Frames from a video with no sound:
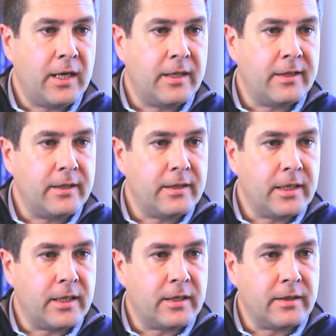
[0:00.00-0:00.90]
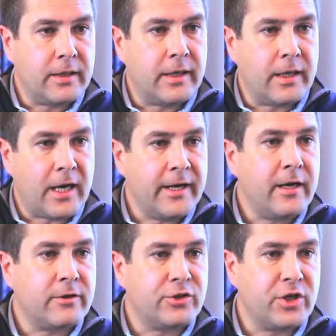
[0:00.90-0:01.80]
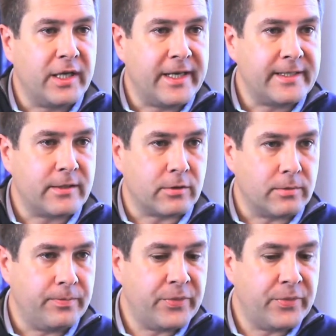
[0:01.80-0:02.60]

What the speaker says: and then a high energy laser